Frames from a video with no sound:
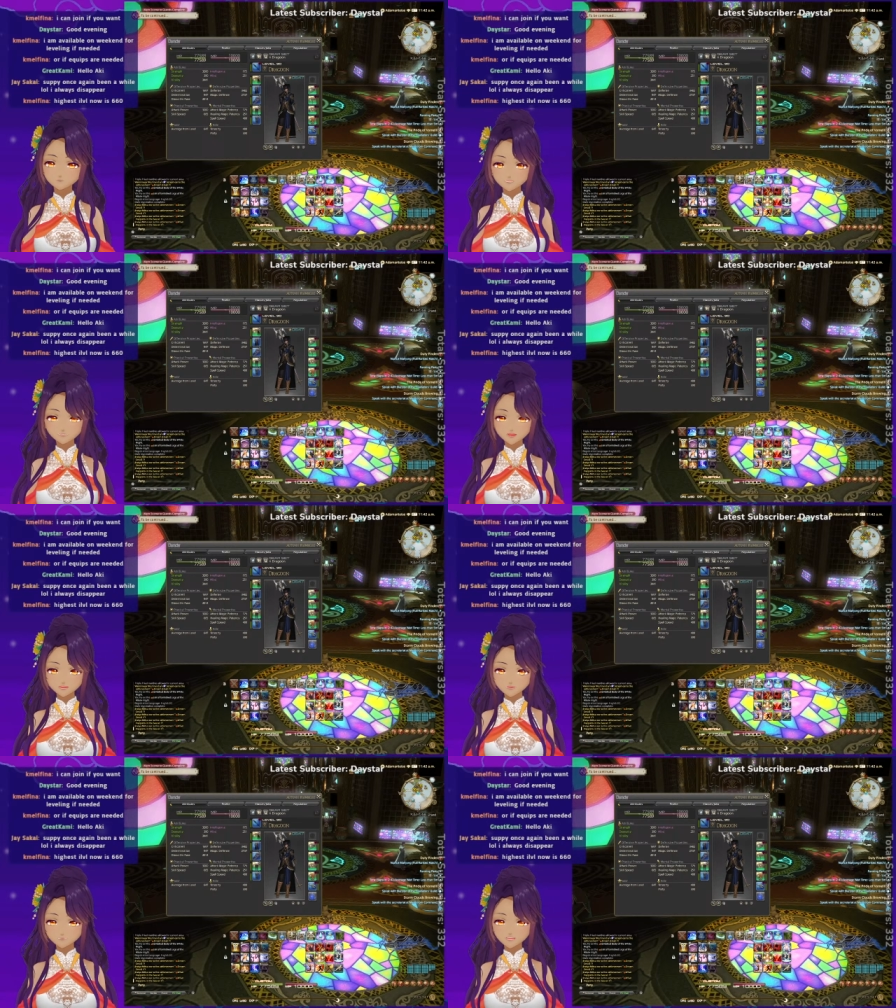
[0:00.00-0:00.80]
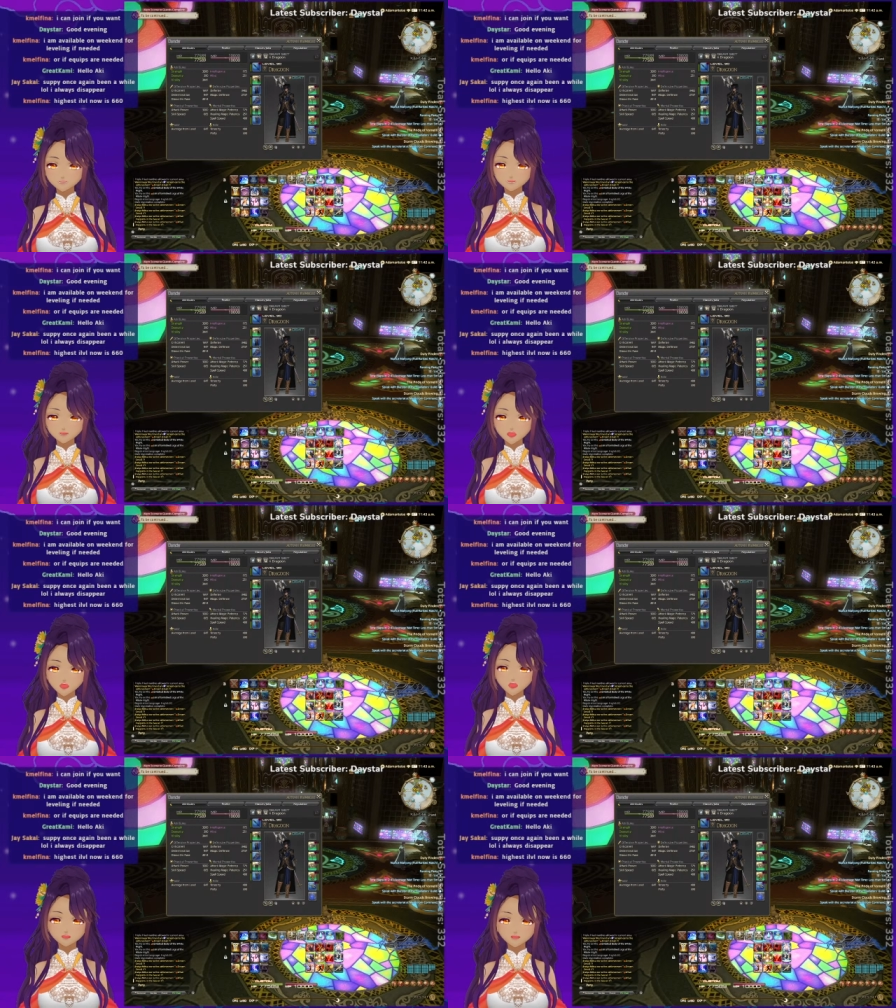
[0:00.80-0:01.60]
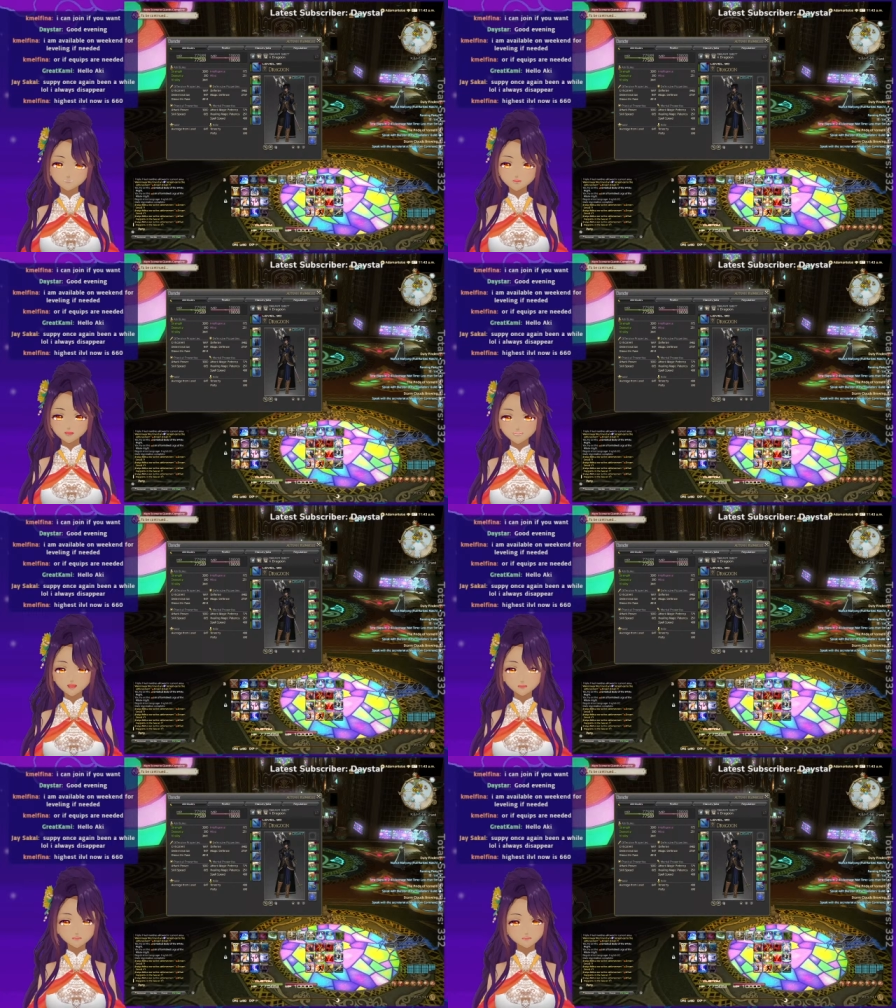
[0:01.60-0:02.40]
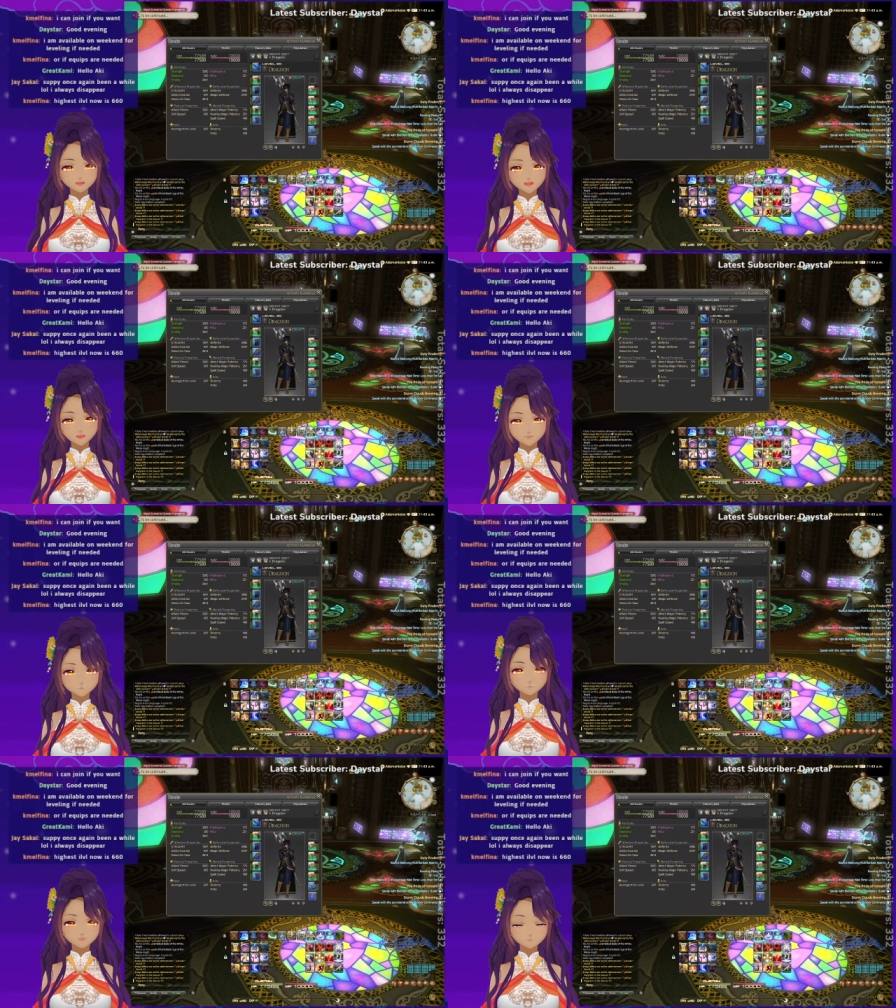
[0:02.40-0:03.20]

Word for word: That's good to know. But I still need to get more, of course.